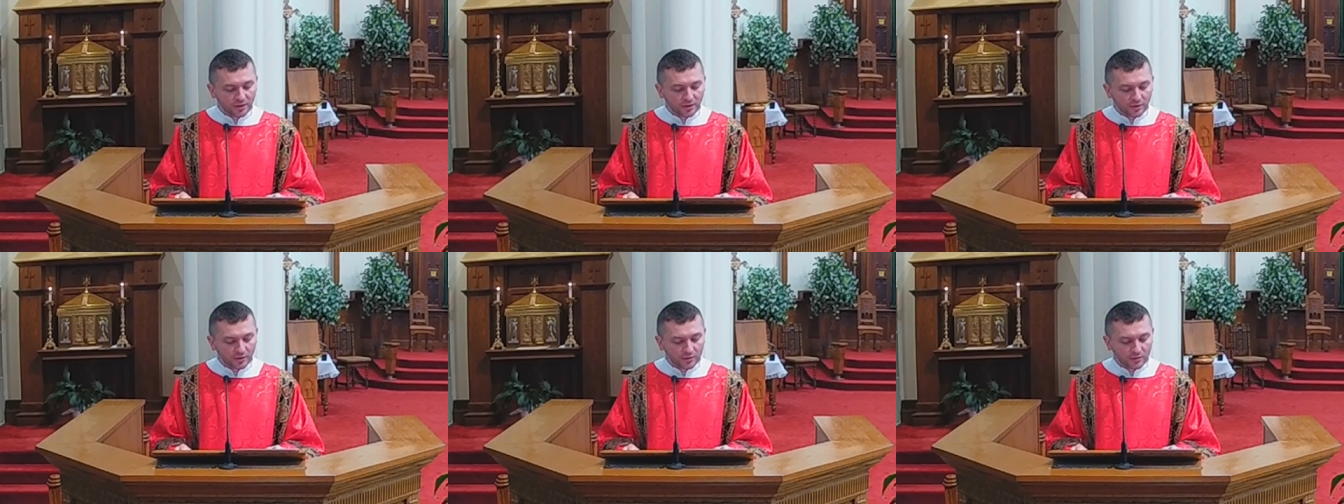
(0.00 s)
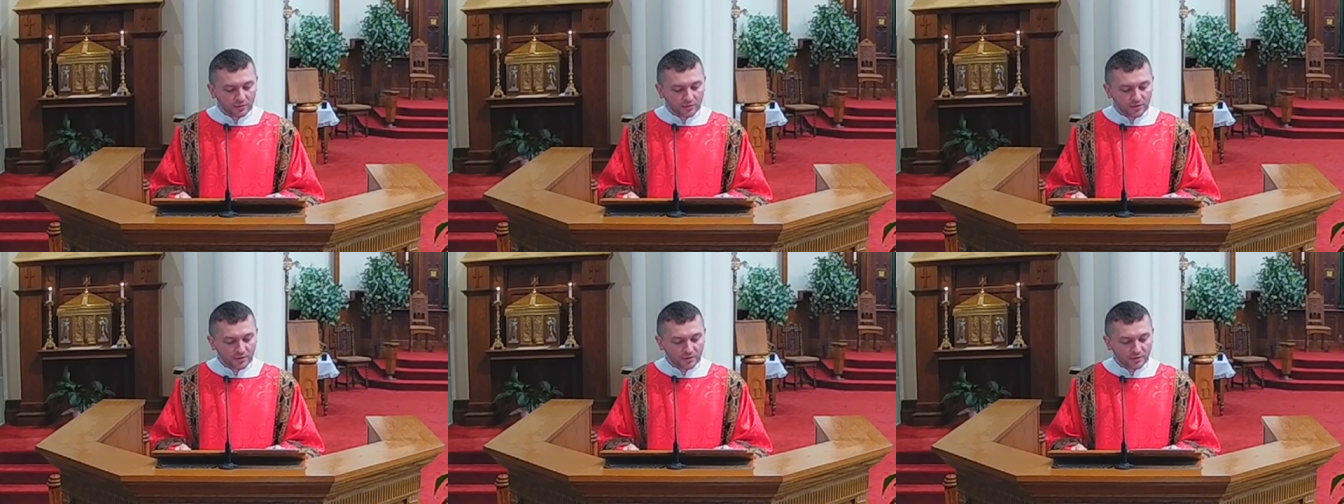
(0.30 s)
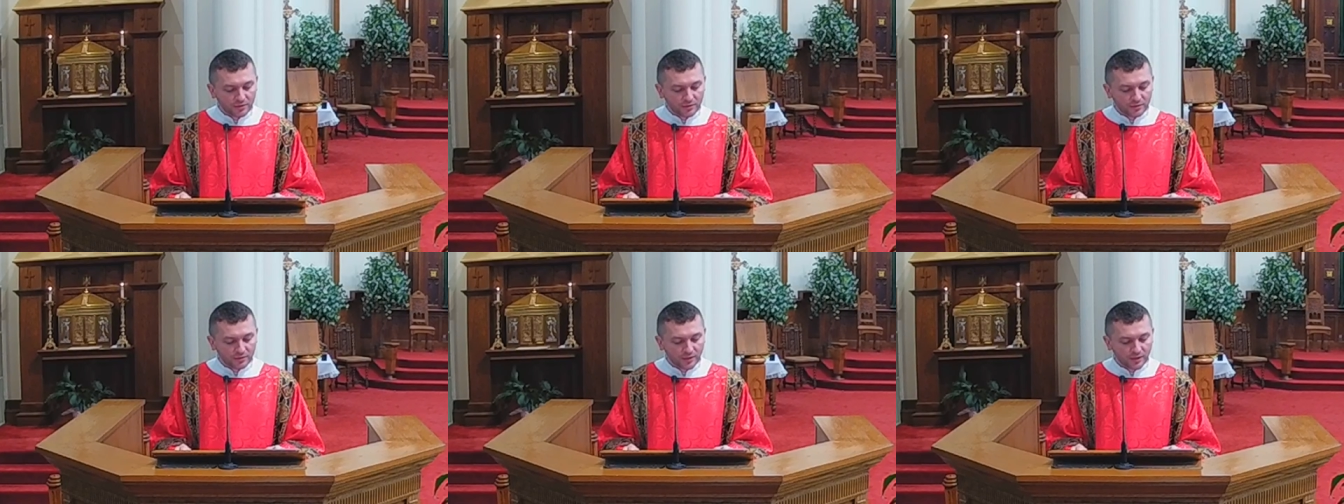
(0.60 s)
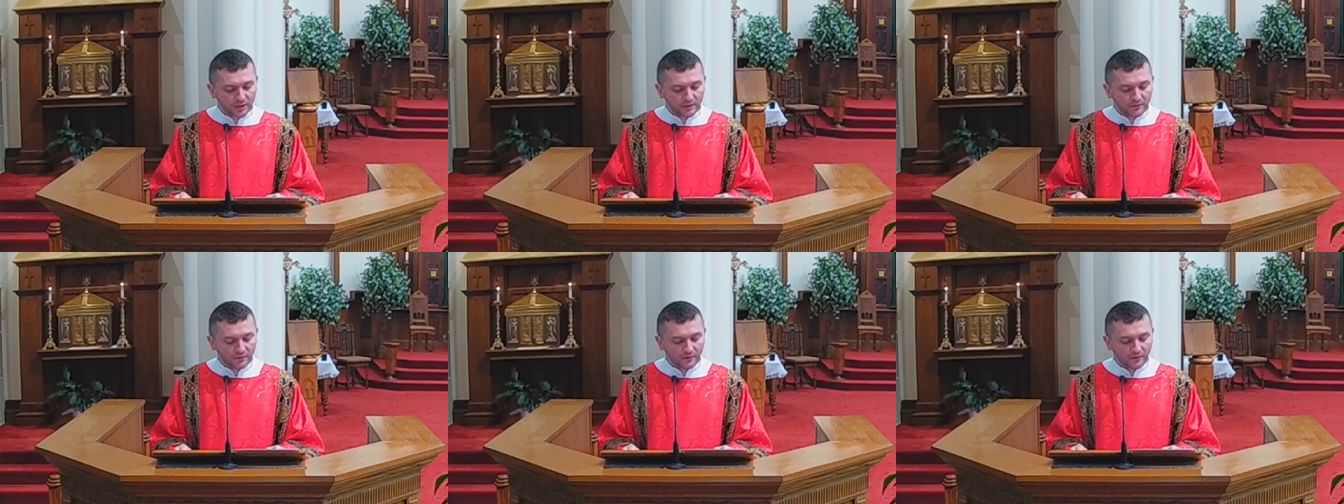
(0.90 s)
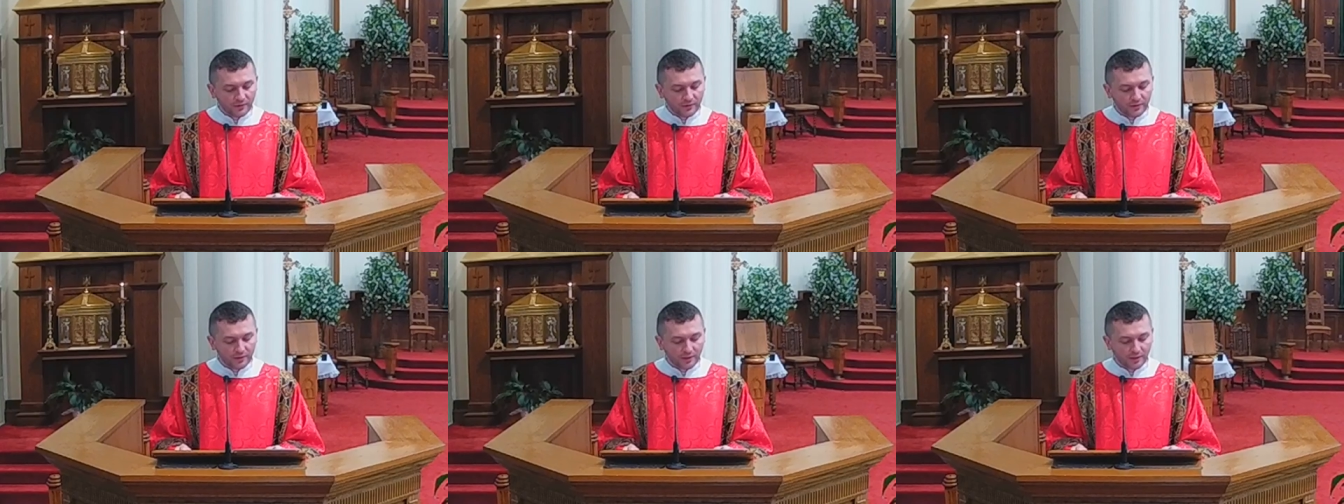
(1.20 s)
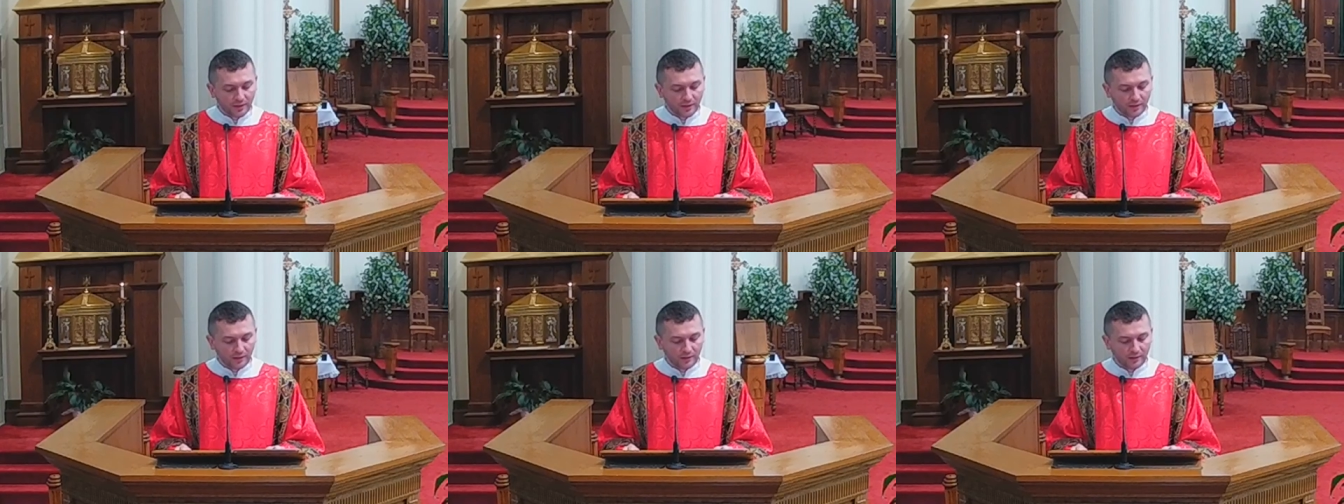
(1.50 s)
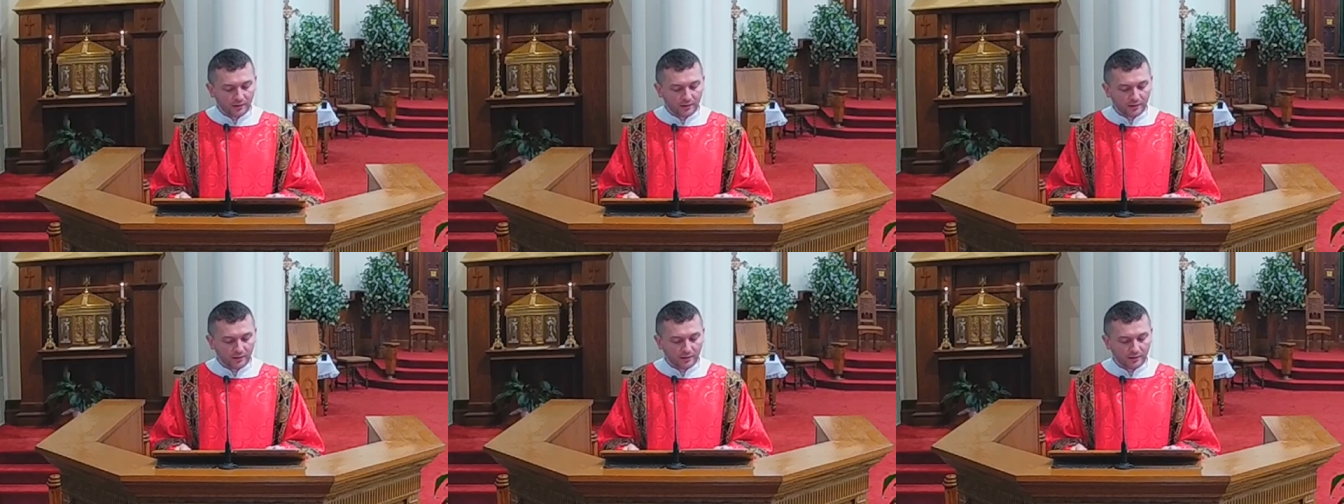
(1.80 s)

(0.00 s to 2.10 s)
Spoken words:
goes on every day.